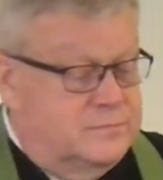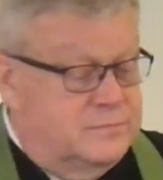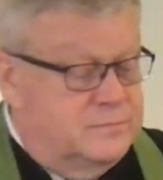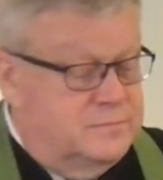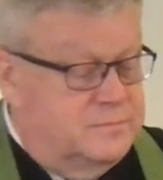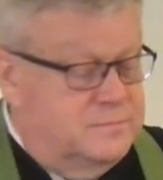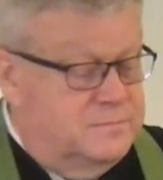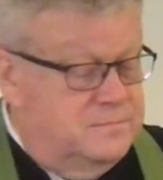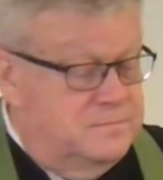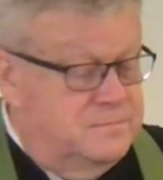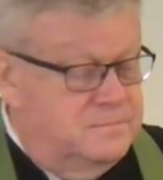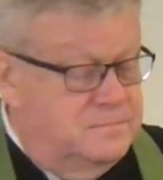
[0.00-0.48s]

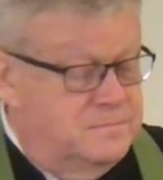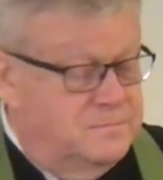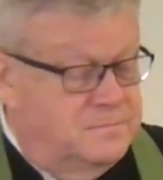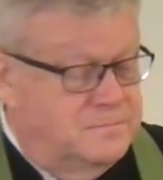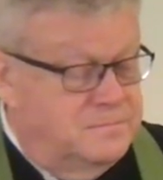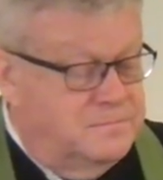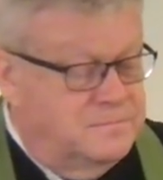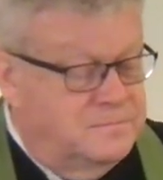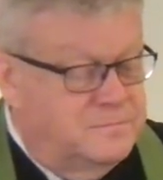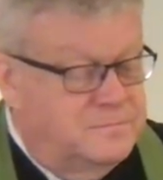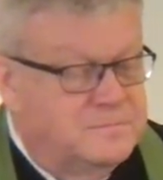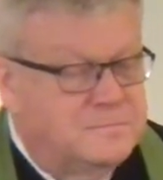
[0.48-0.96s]

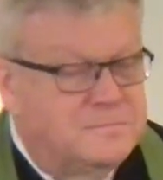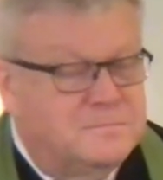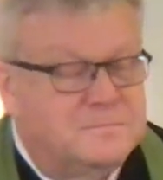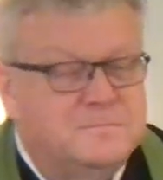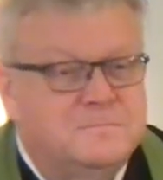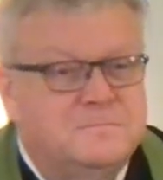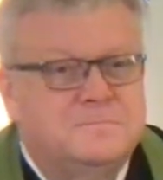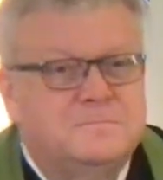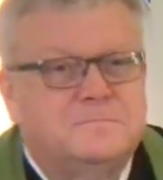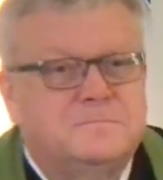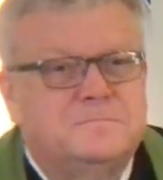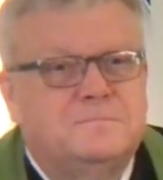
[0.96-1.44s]

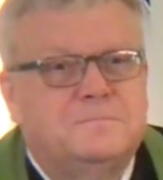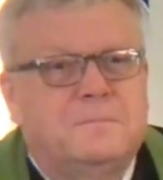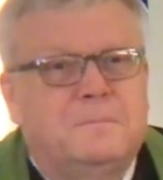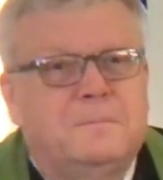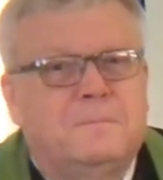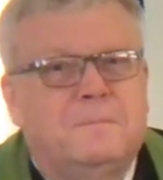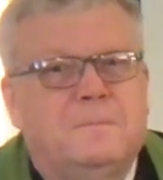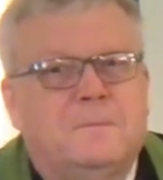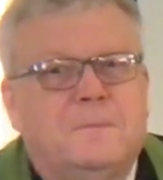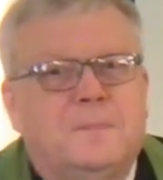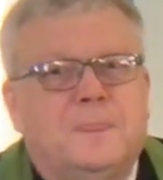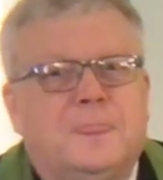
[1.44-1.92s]

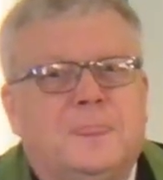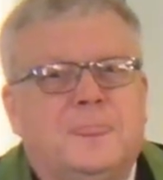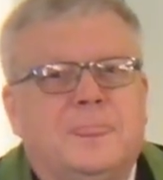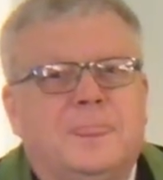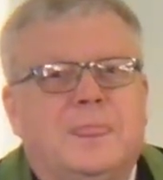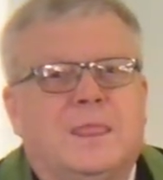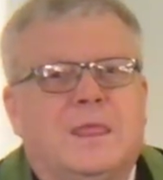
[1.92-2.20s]
Nothing is said.